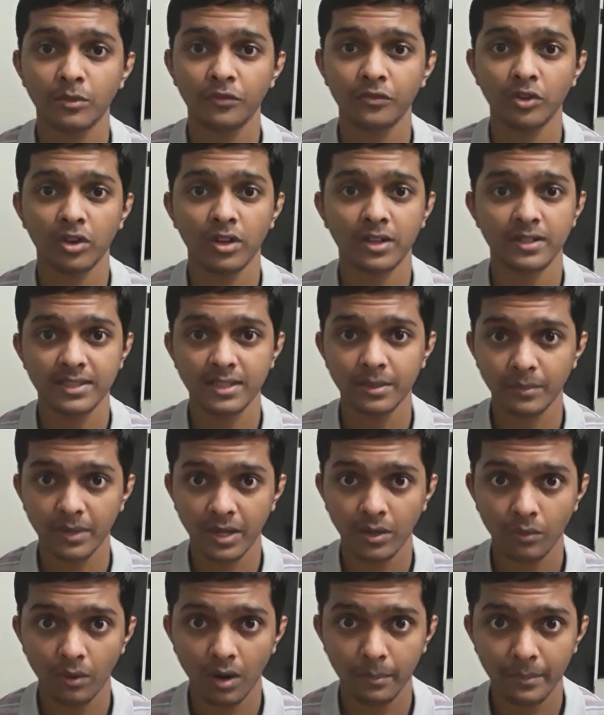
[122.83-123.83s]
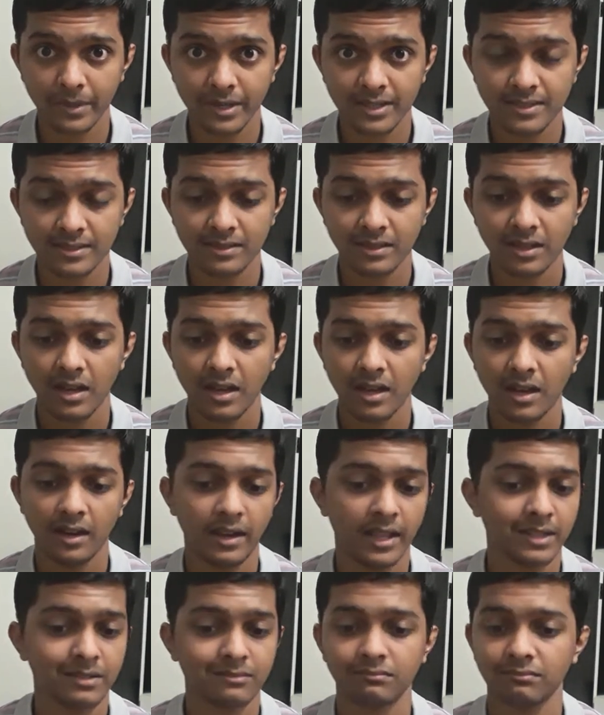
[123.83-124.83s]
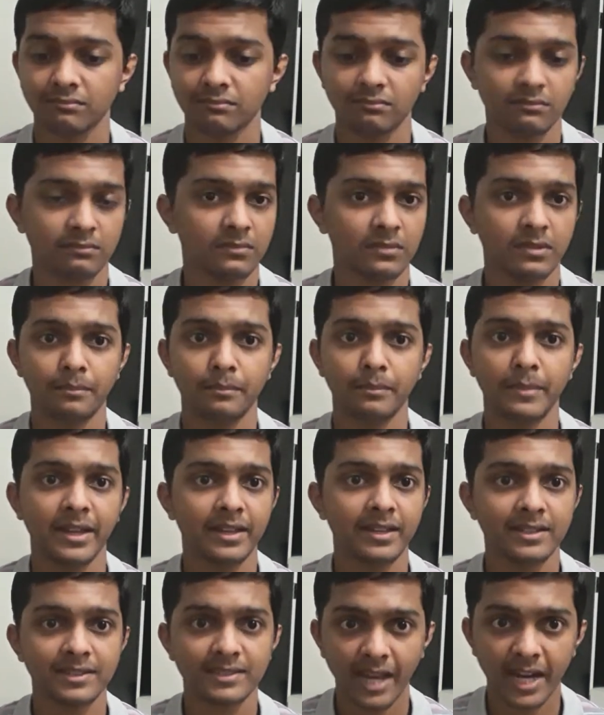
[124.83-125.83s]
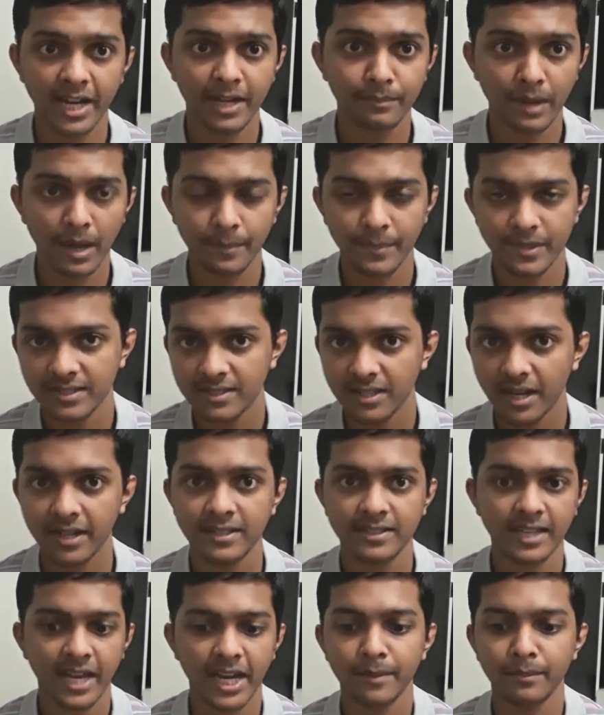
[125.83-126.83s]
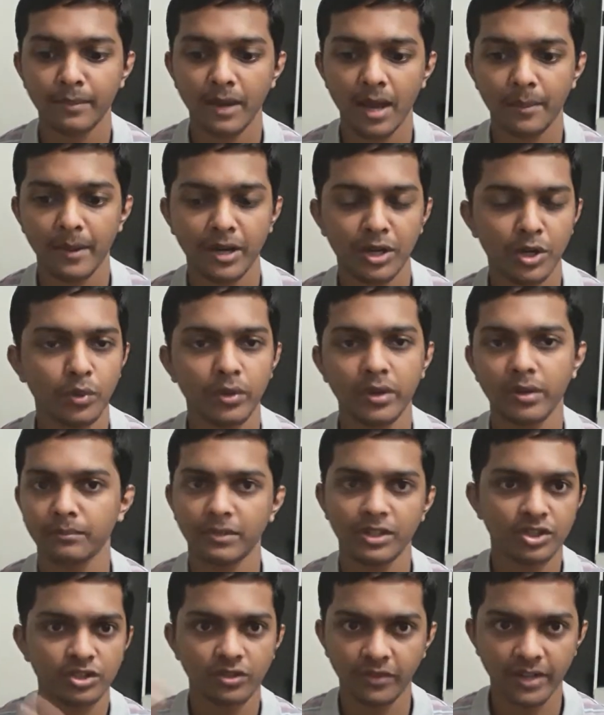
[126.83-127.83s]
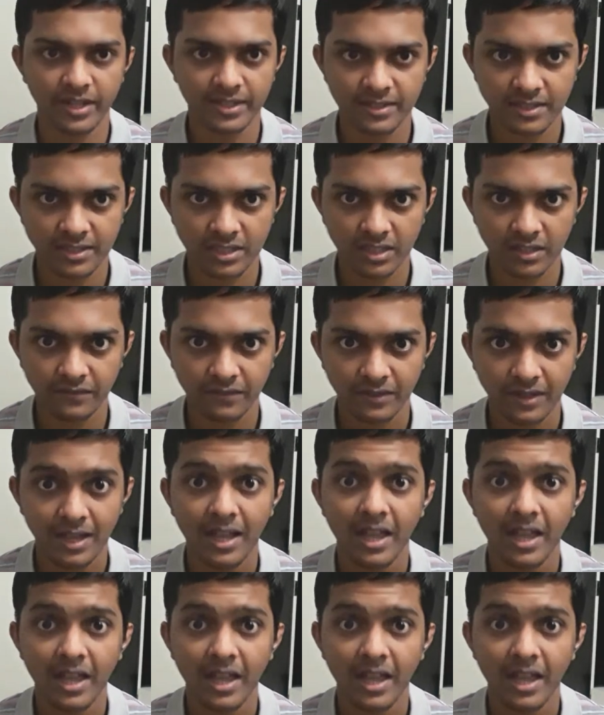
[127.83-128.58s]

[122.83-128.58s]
of your custom requirements like making sitemap inside a sitemap and doing a bunch of crazy stuff,